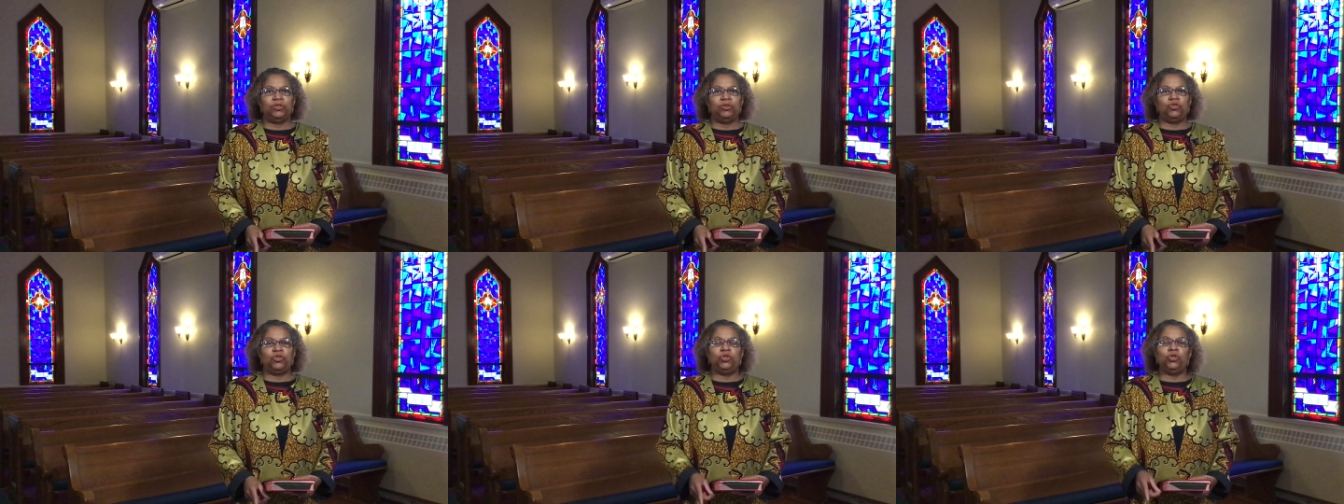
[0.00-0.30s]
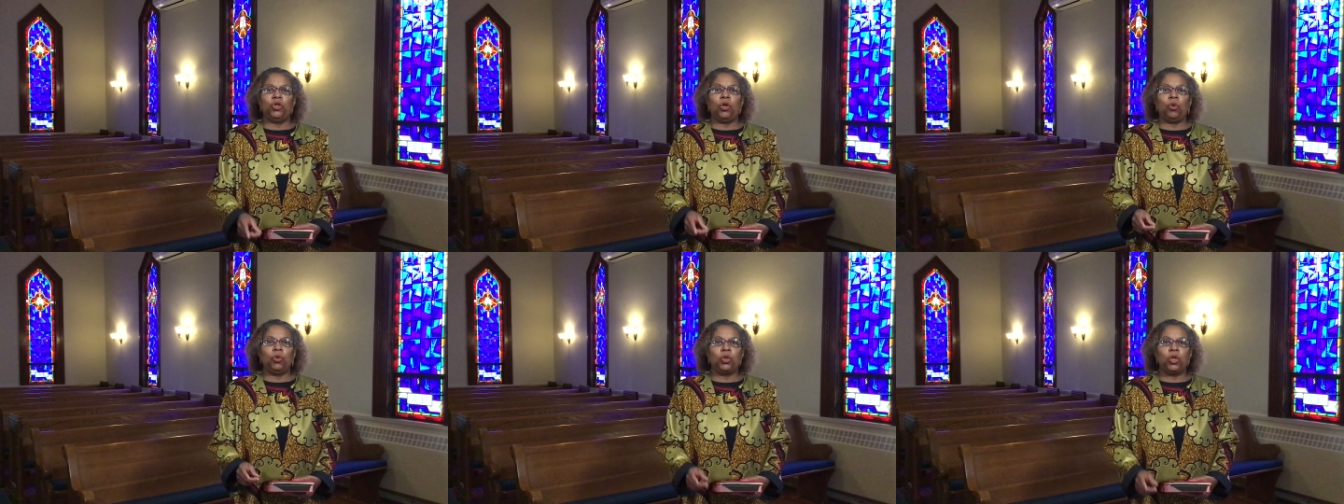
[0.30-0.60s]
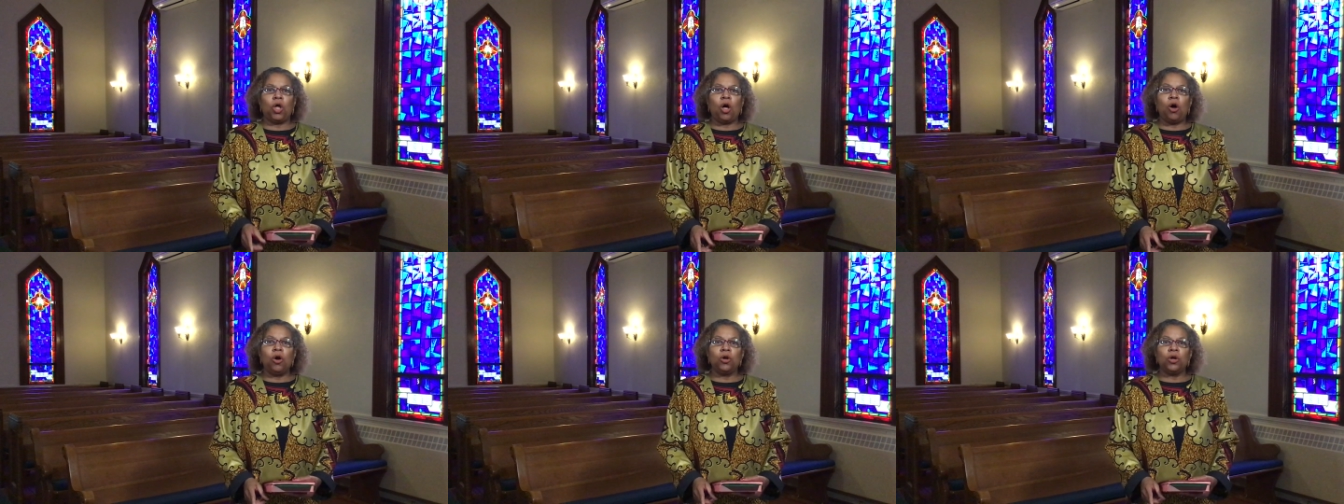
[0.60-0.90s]
to no
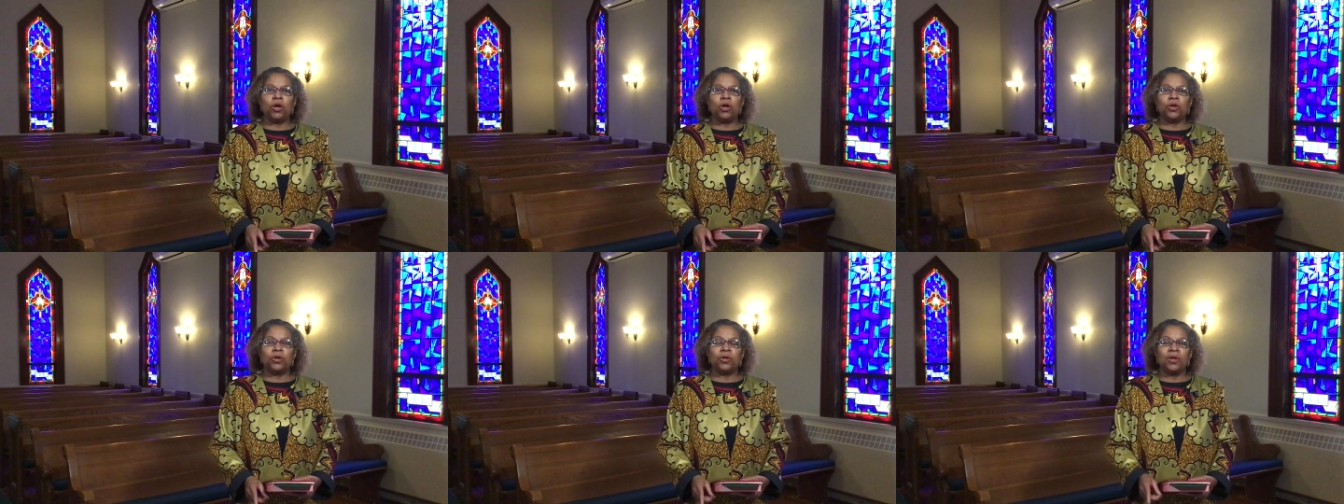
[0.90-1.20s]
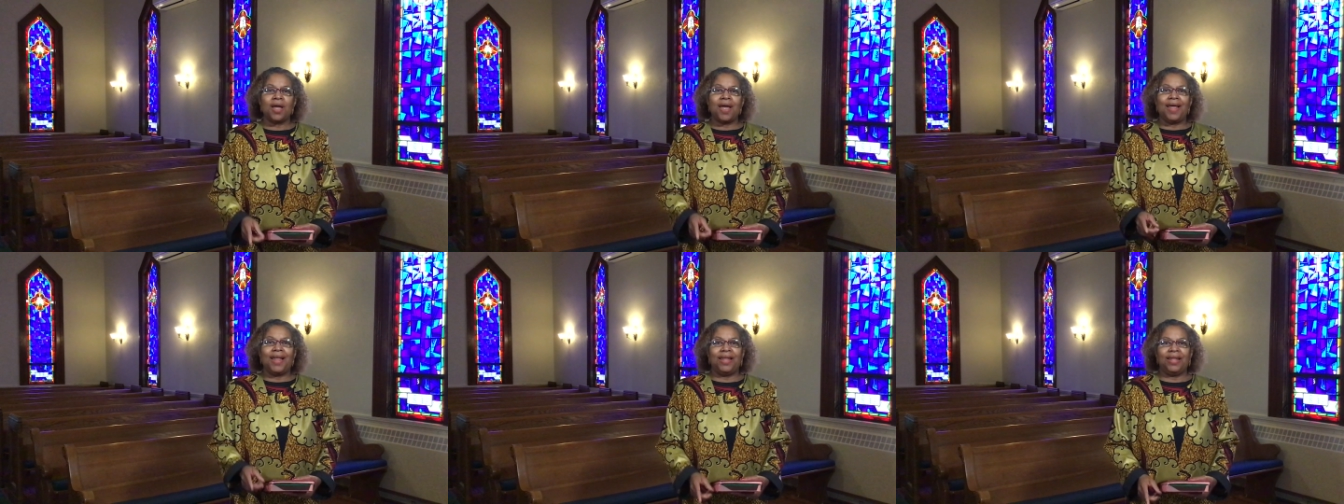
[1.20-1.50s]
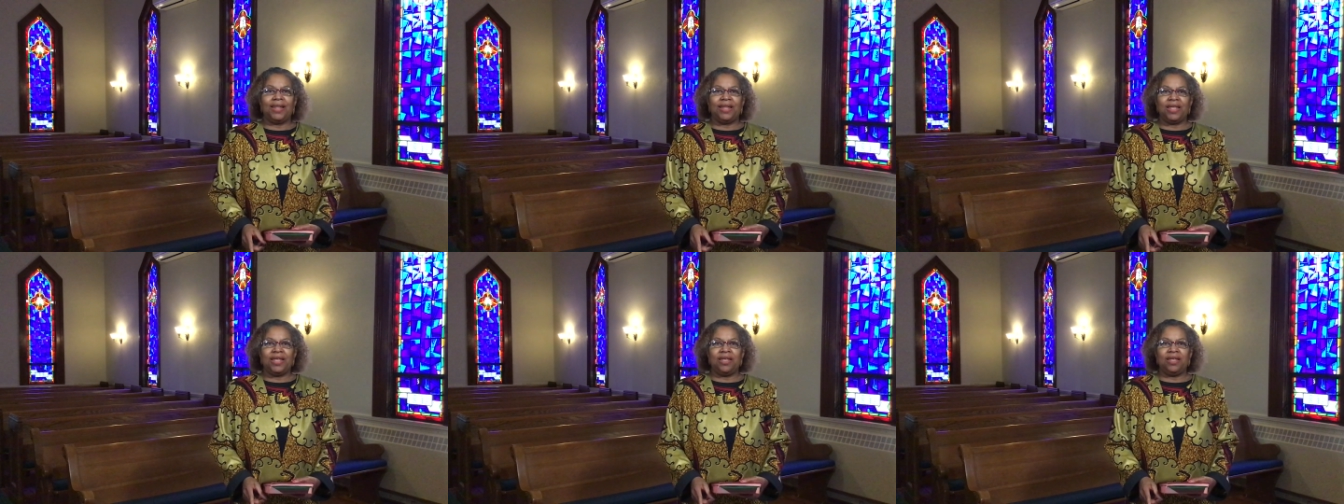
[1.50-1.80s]
longer
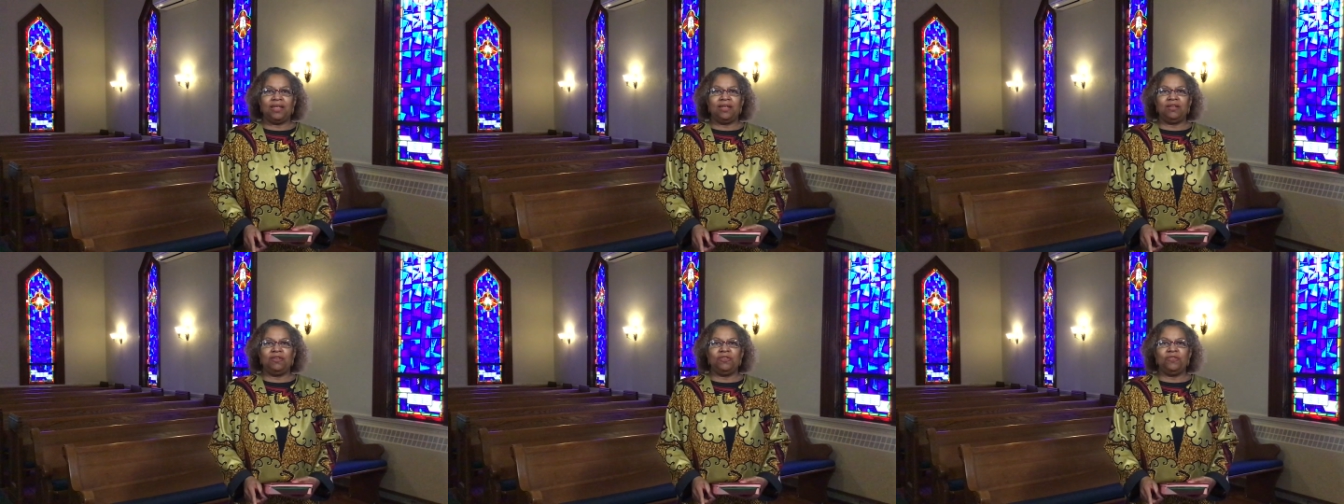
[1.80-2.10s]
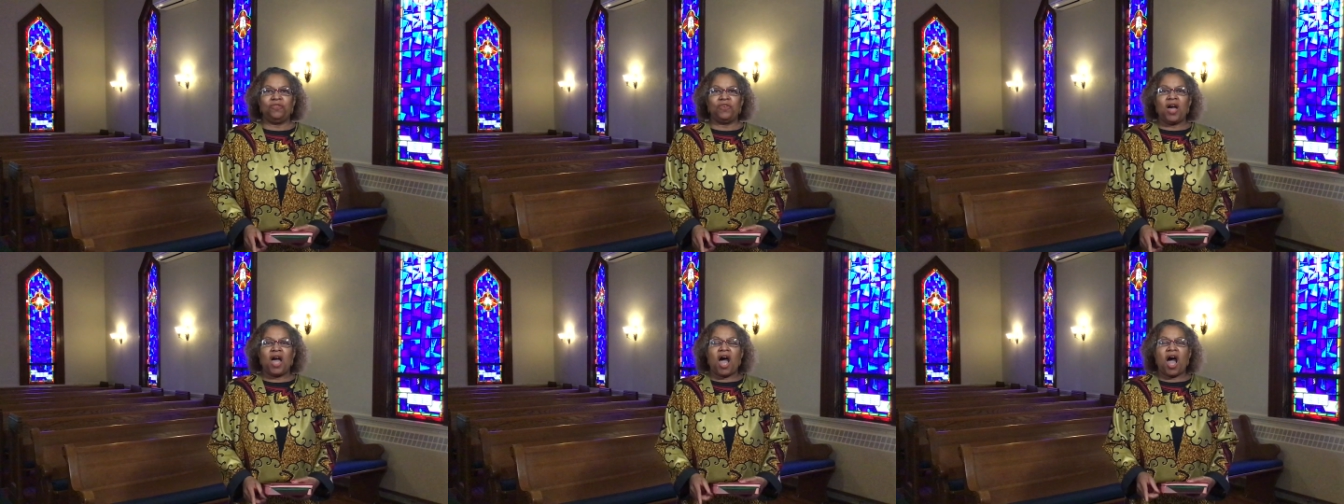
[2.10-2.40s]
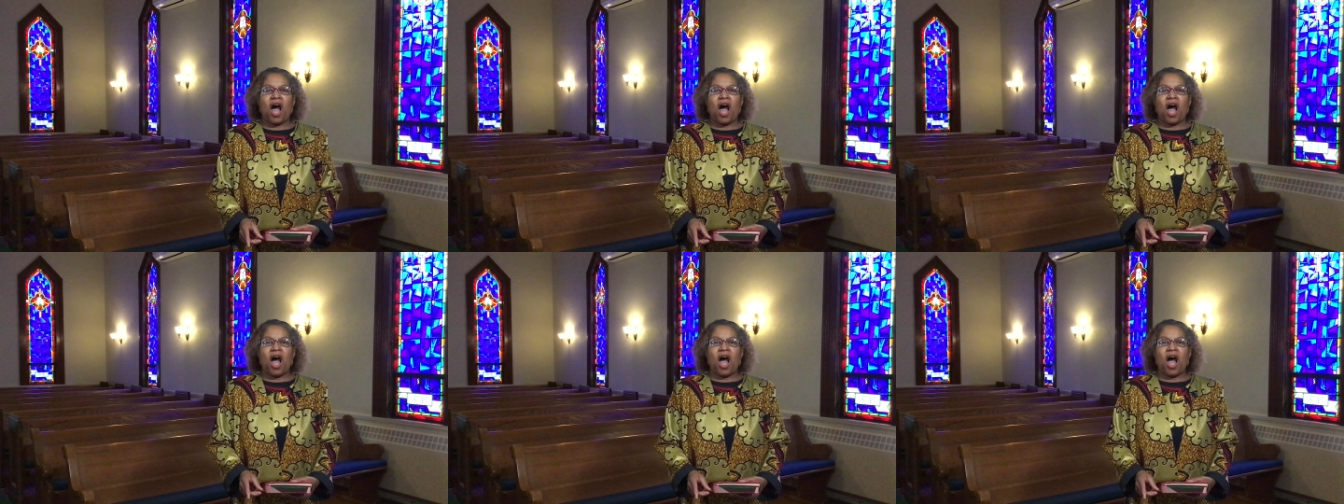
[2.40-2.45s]
live